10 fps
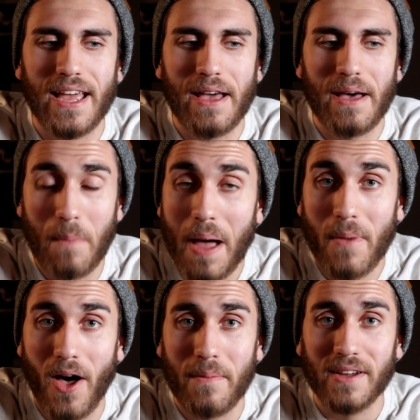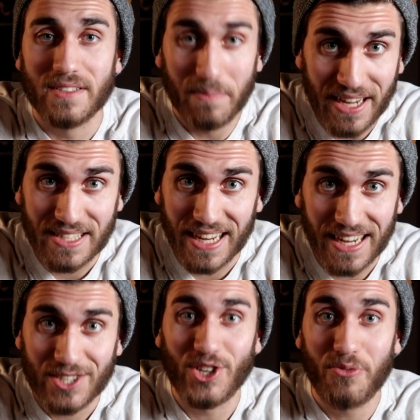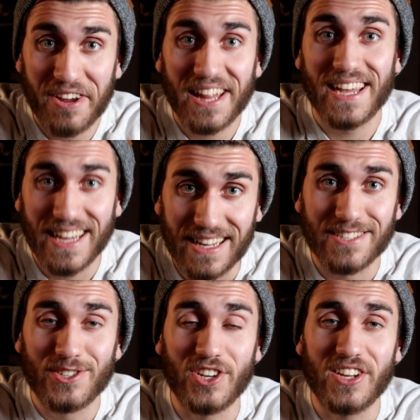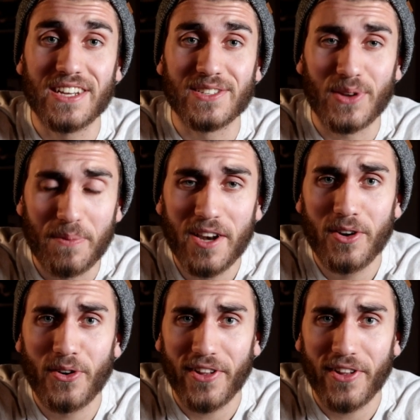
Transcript: my mom is amazing. She really is. She has committed her